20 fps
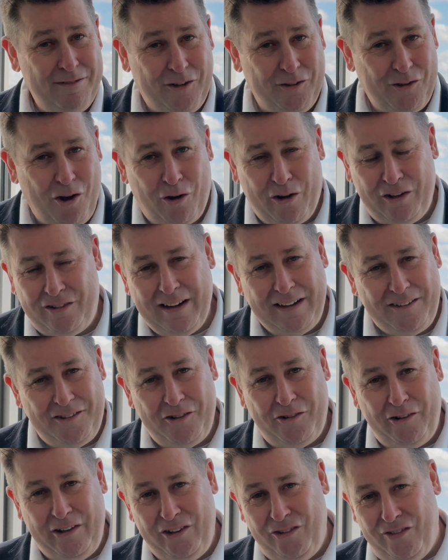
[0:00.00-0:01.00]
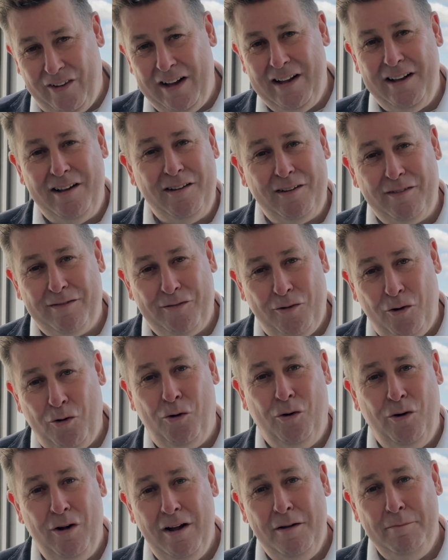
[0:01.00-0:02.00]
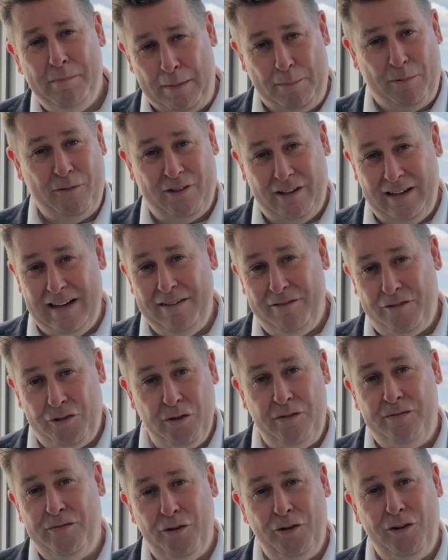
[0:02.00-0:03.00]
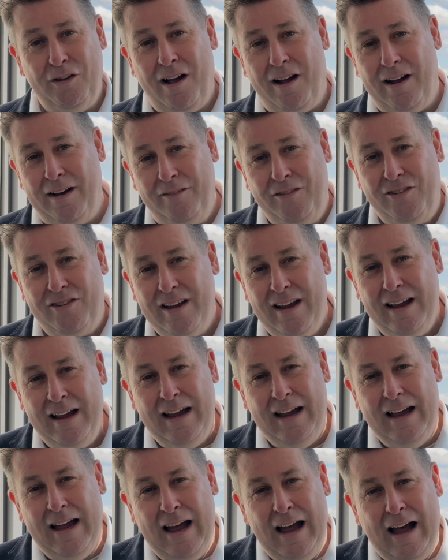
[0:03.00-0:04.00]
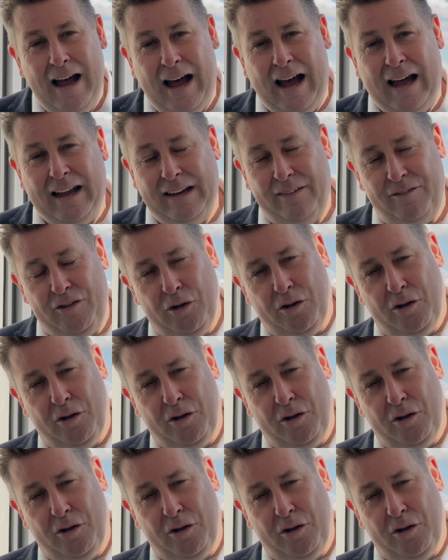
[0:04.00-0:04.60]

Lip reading: Because architecture is there for people to live good, full lives. And if you